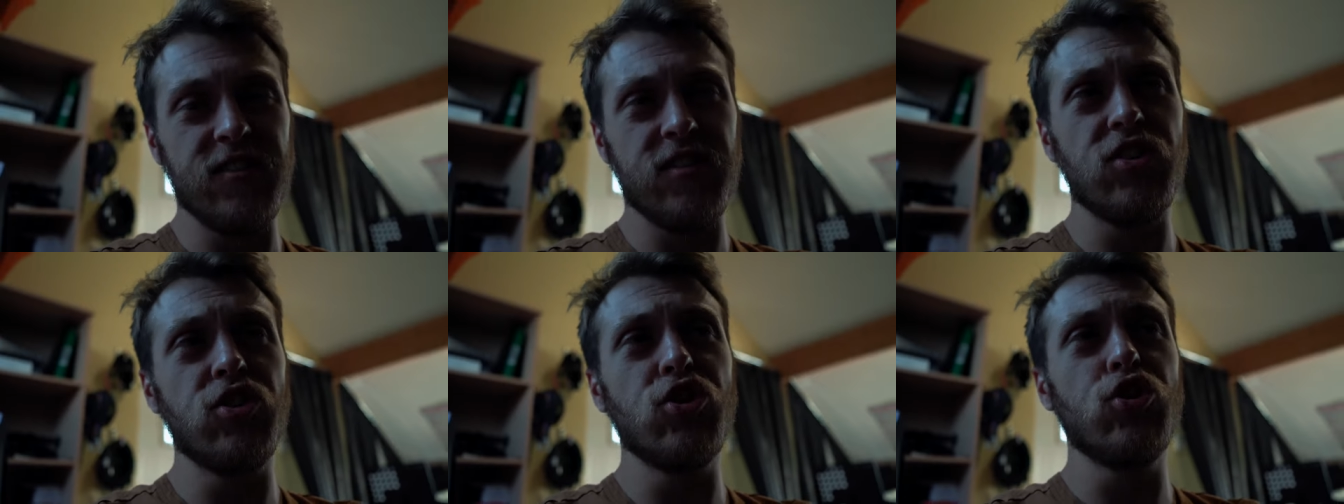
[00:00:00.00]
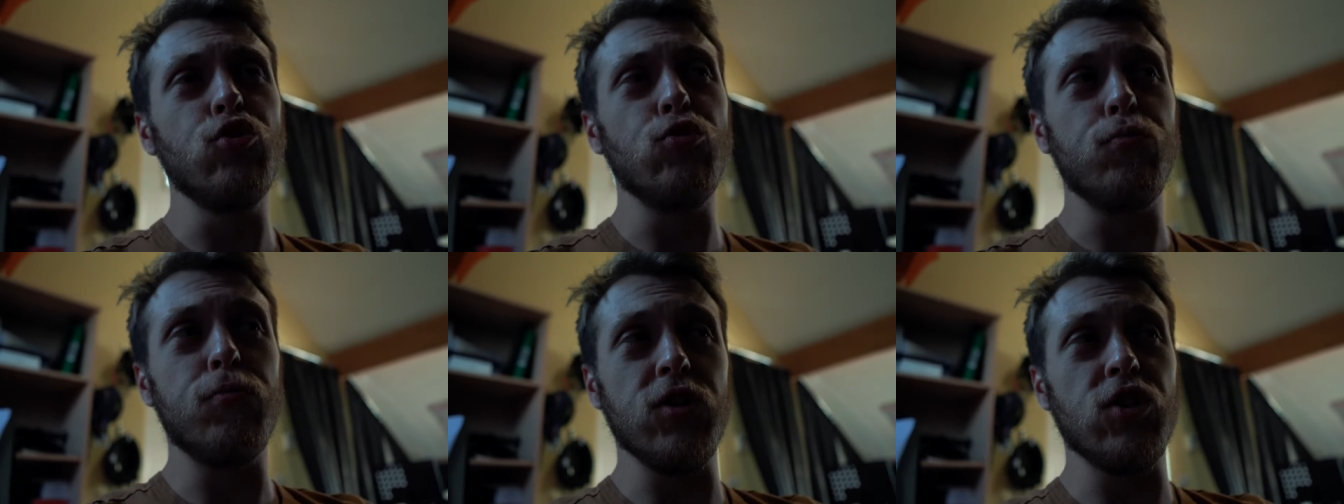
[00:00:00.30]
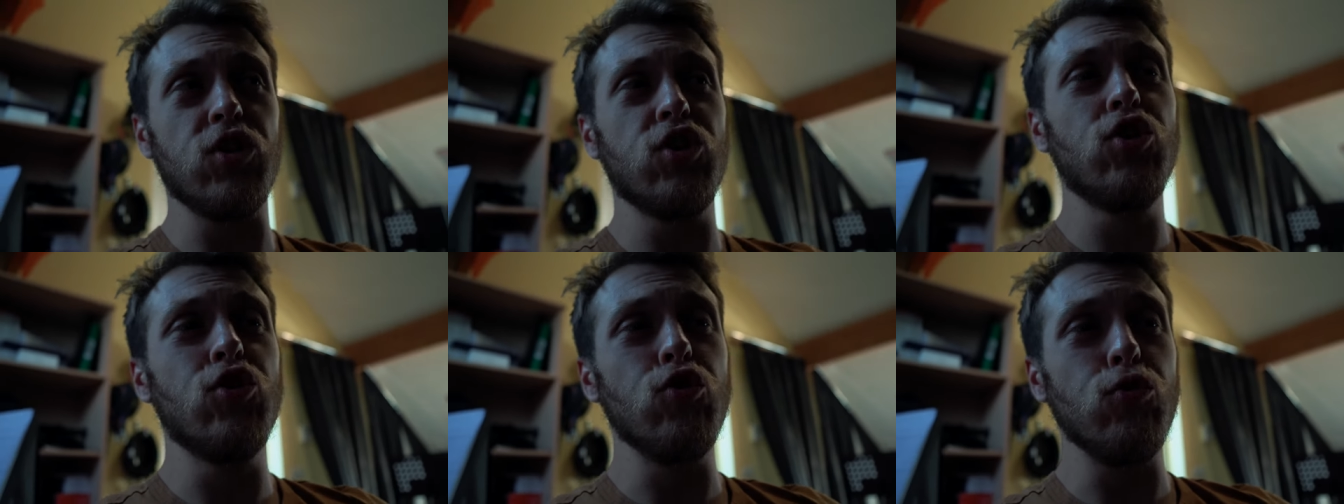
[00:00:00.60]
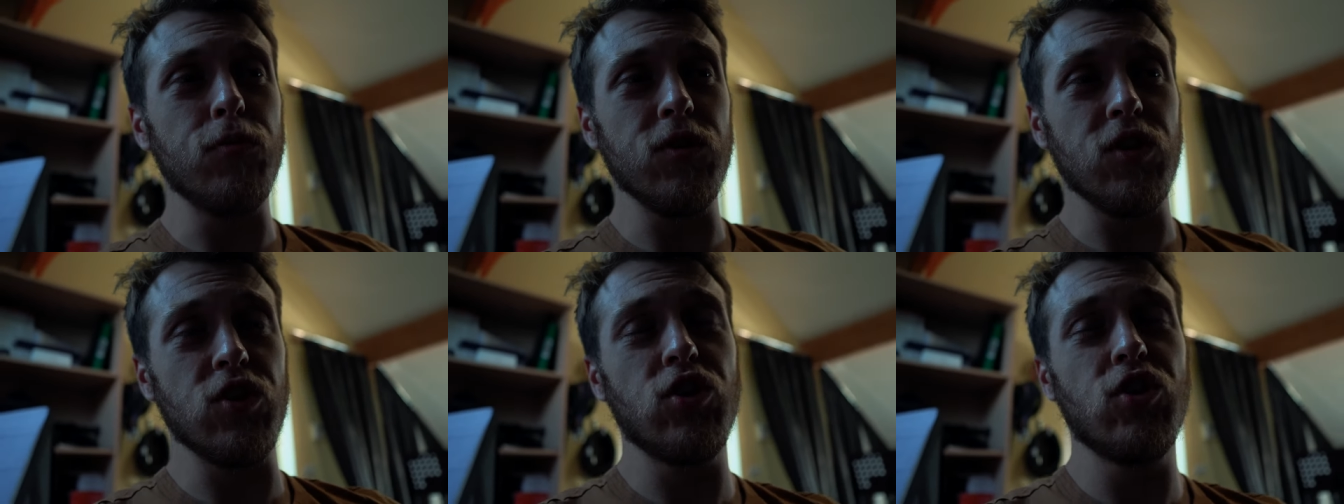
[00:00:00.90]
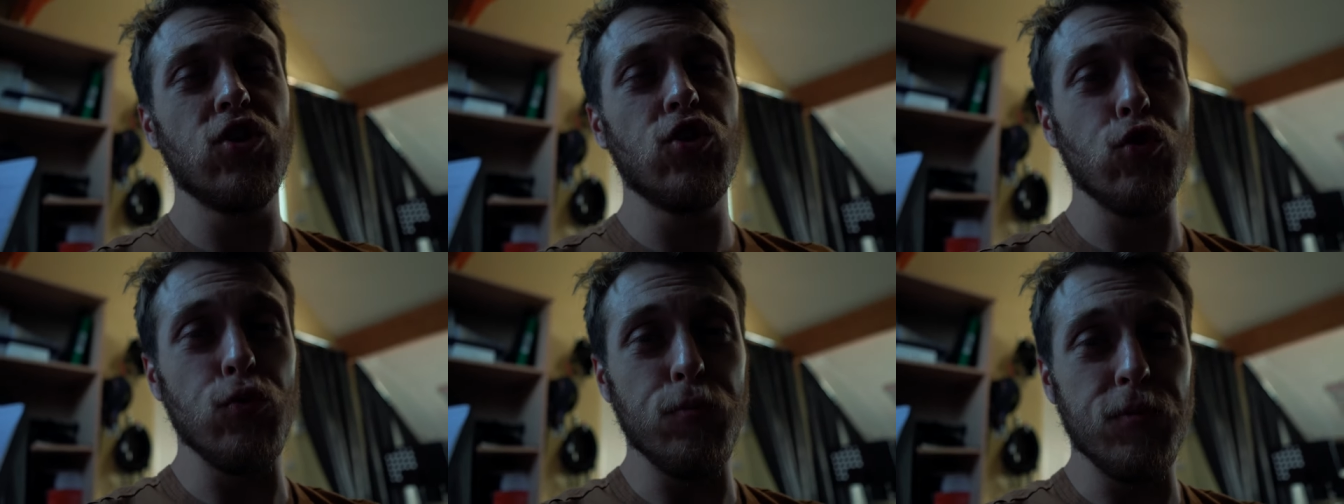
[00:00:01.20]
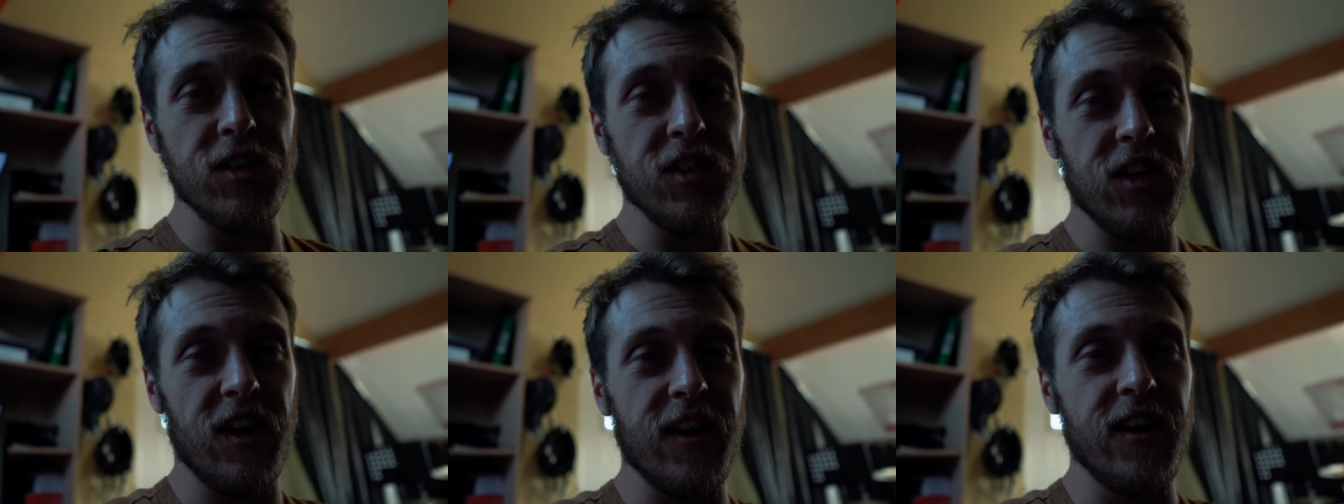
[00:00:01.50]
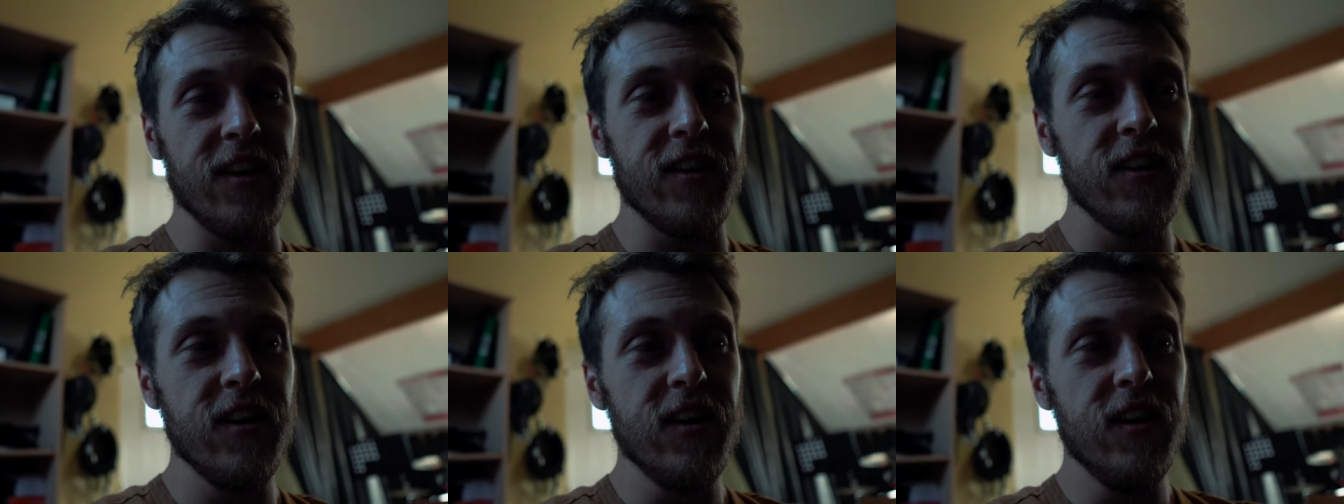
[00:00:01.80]
Super, super, super
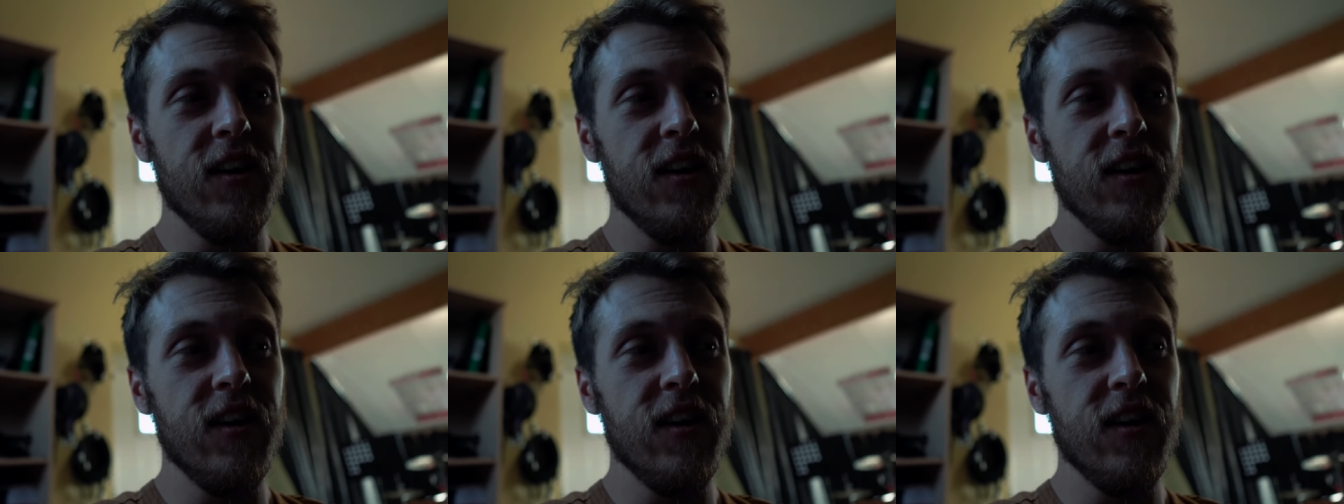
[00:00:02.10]
tired.